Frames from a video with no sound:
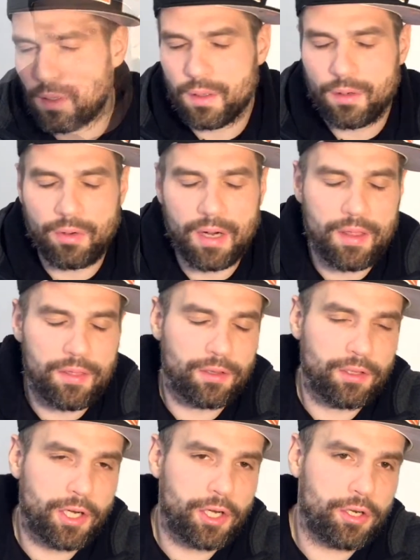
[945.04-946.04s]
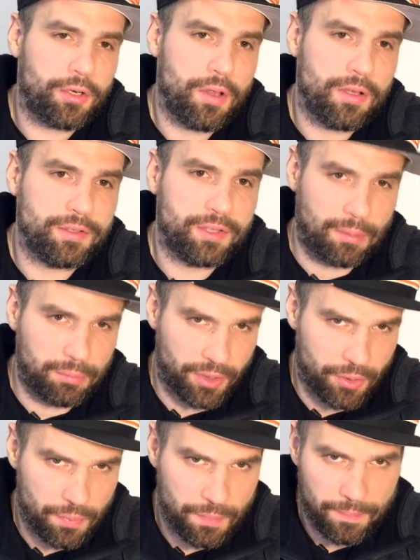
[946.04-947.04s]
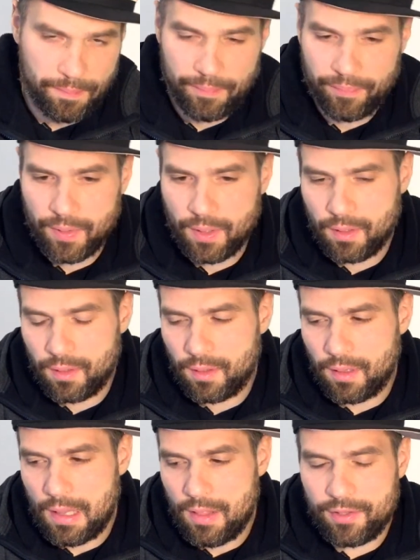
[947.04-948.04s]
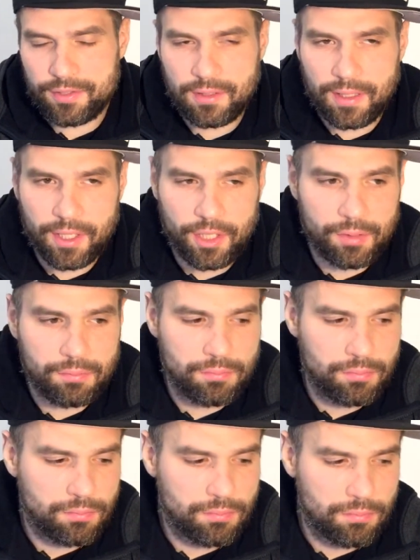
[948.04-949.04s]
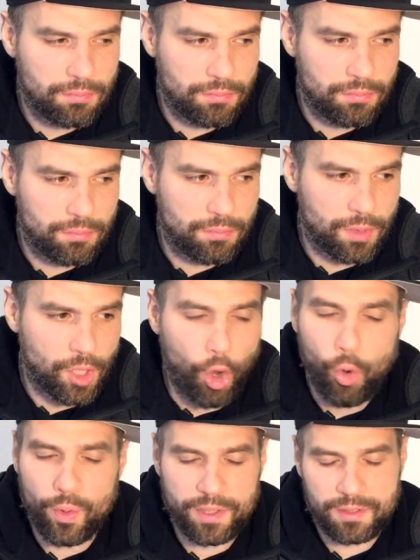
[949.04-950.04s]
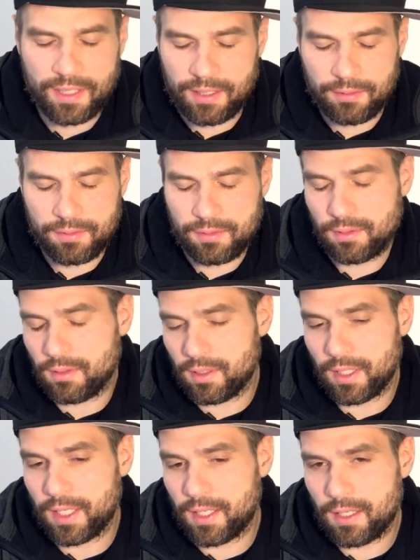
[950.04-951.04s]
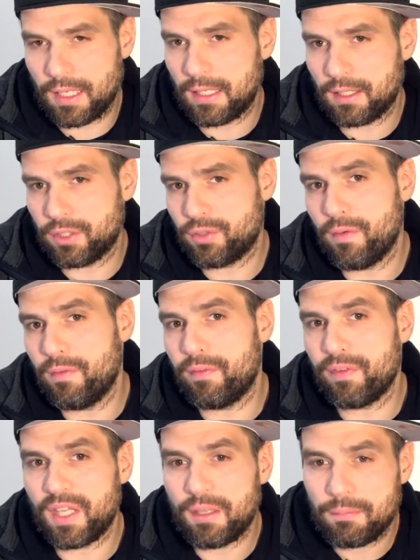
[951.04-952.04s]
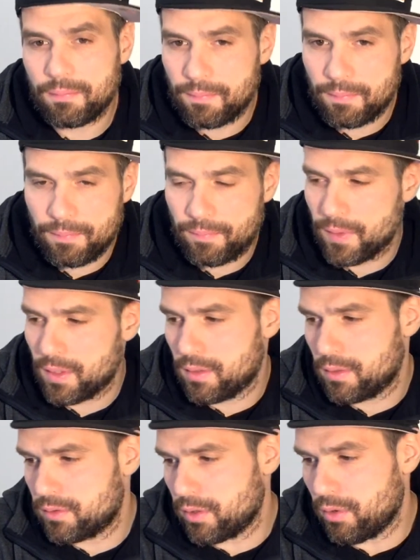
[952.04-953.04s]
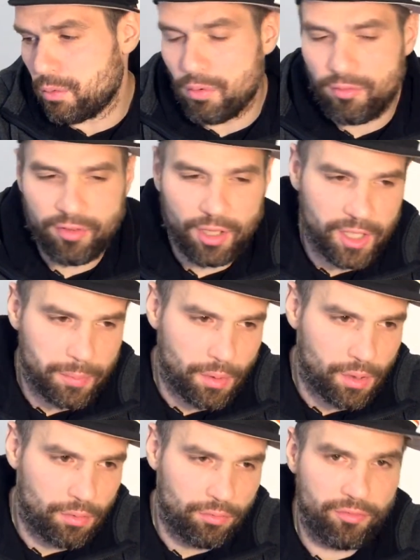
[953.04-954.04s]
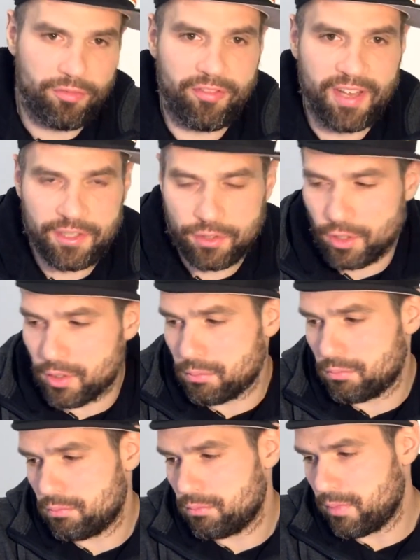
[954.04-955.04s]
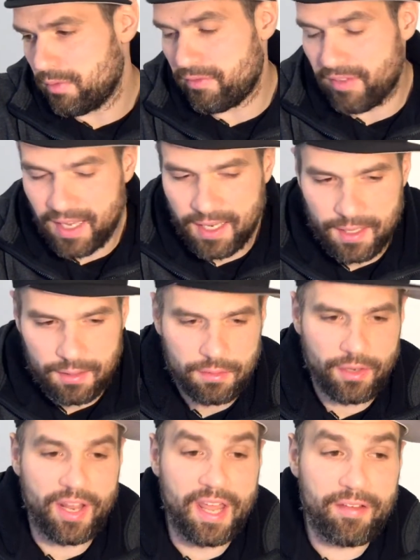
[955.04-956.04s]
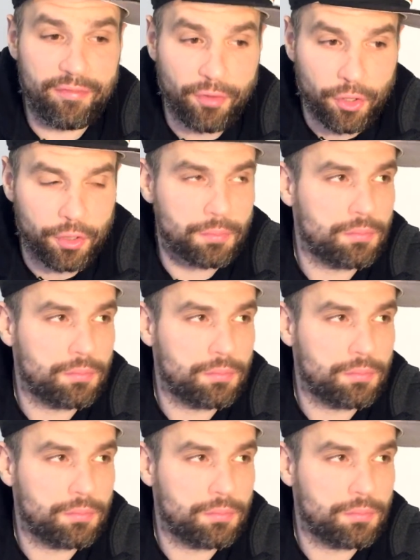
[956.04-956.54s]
All right, the letter W. This letter always sounds like English V. So volleyball, vector, vein, never.